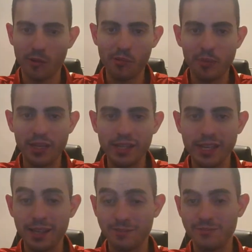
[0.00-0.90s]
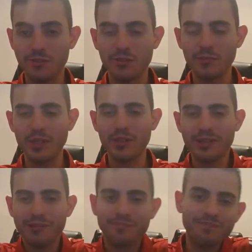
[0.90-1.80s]
I'll repeat it again, just to be
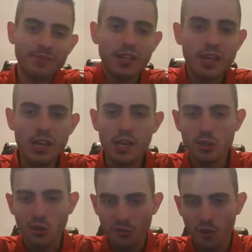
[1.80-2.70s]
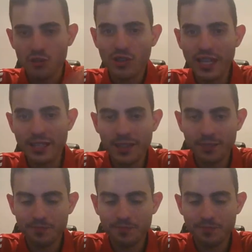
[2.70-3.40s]
clear. The first link